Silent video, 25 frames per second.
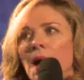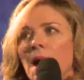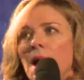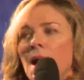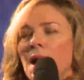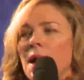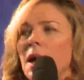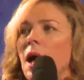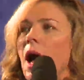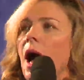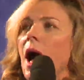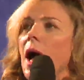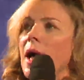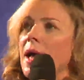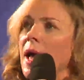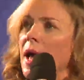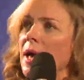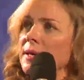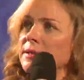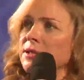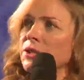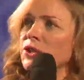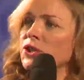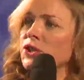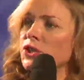Uh, I
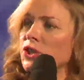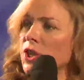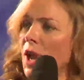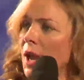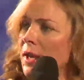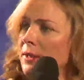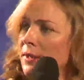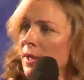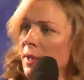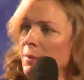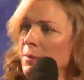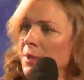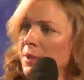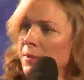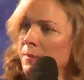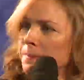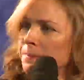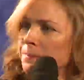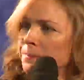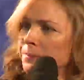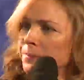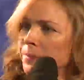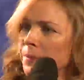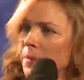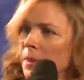asked Jack
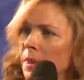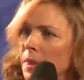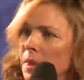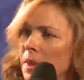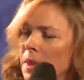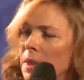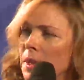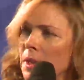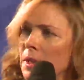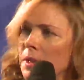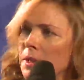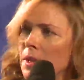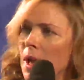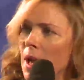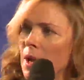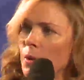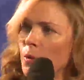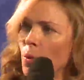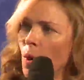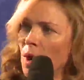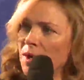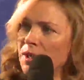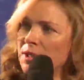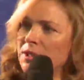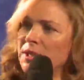Lemmon I
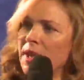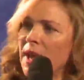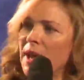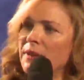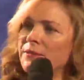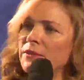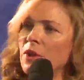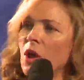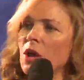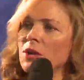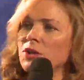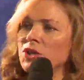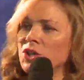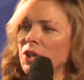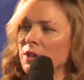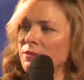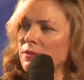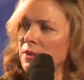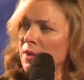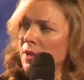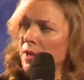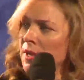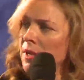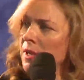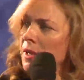wanted to have
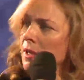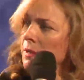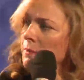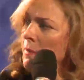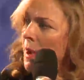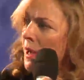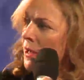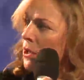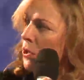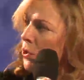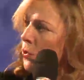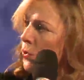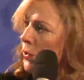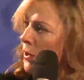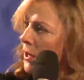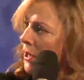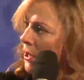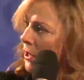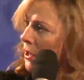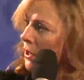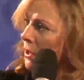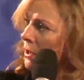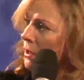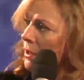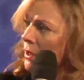longevity in my
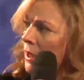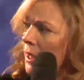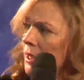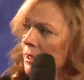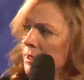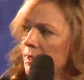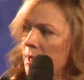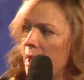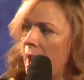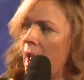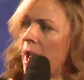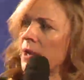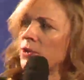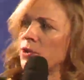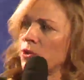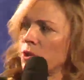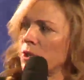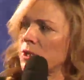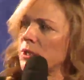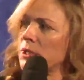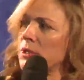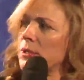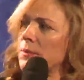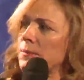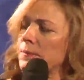career as an
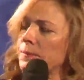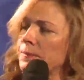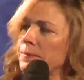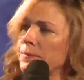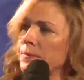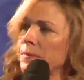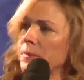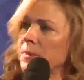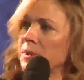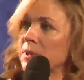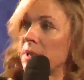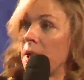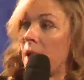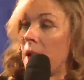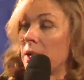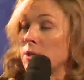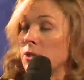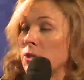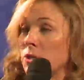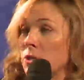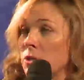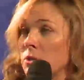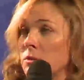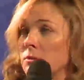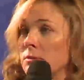actress, as an
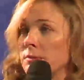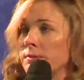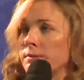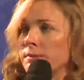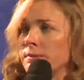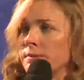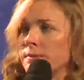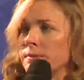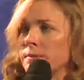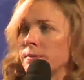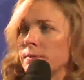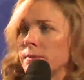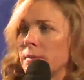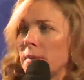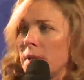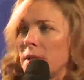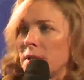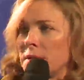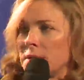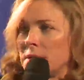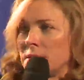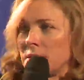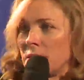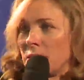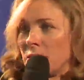actor,
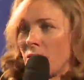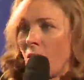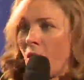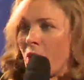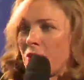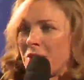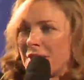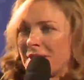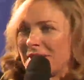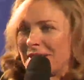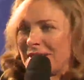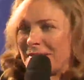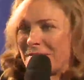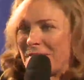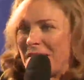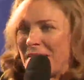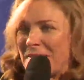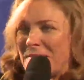as an artist,